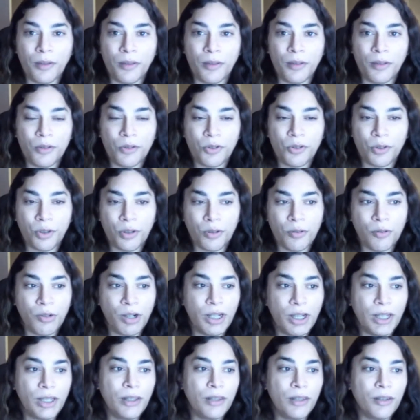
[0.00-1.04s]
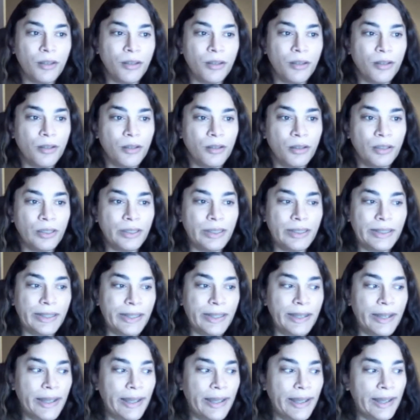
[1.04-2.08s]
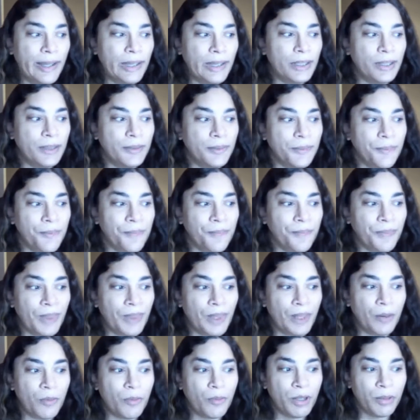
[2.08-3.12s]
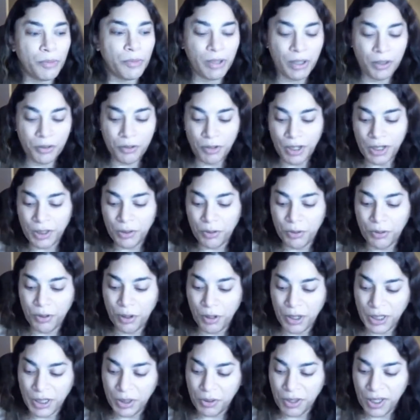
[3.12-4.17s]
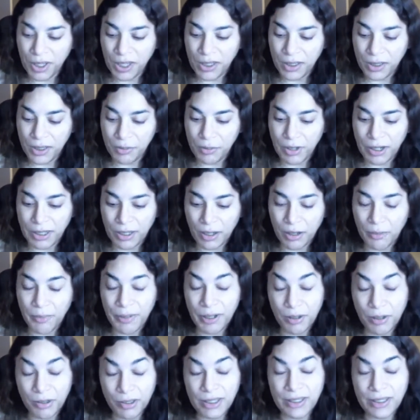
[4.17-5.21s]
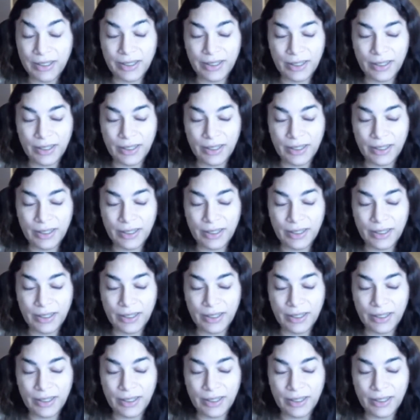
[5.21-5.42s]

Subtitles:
strong one, and we're not going to go into this right now, because it